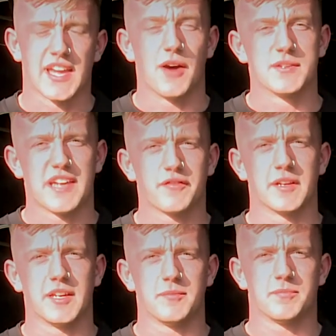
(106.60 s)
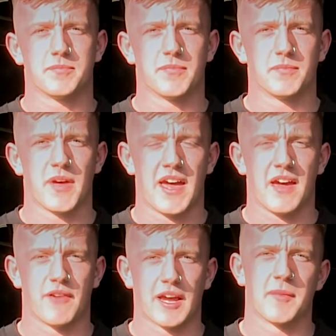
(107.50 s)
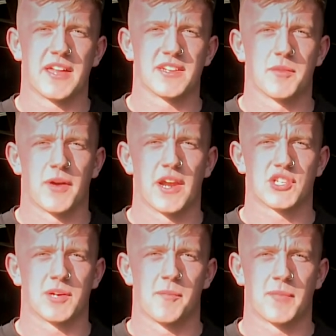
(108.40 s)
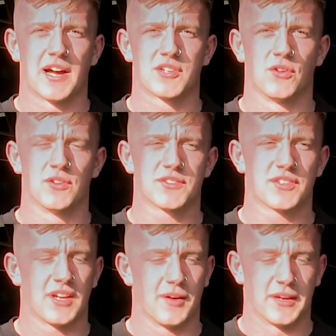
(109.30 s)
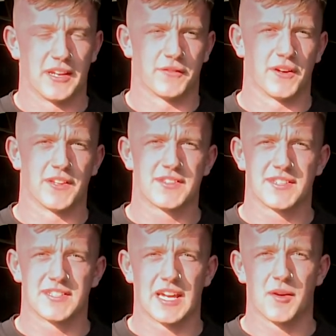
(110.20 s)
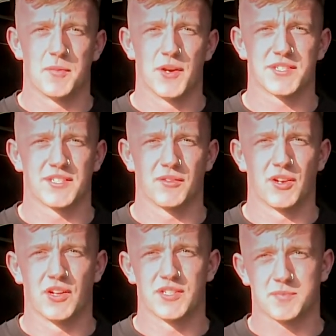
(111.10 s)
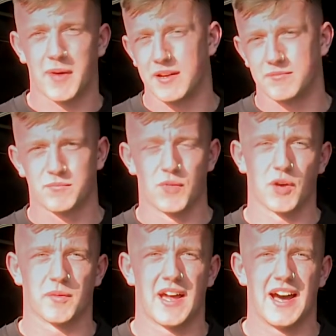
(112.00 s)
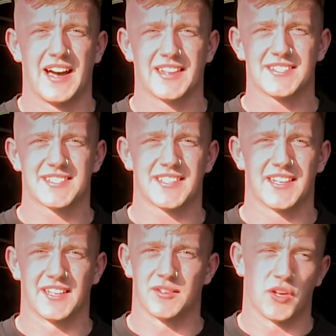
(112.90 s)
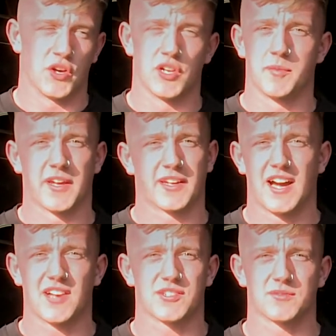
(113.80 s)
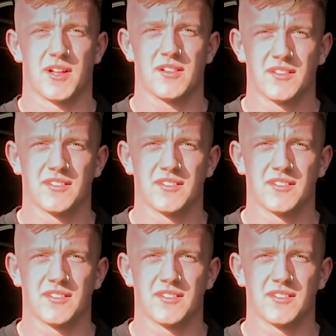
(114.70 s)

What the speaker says: yeah, I would definitely recommend an apprenticeship at Blackshaws. I mean, if you're the type of person that learns by working with their hands and earning a bit of cash as well.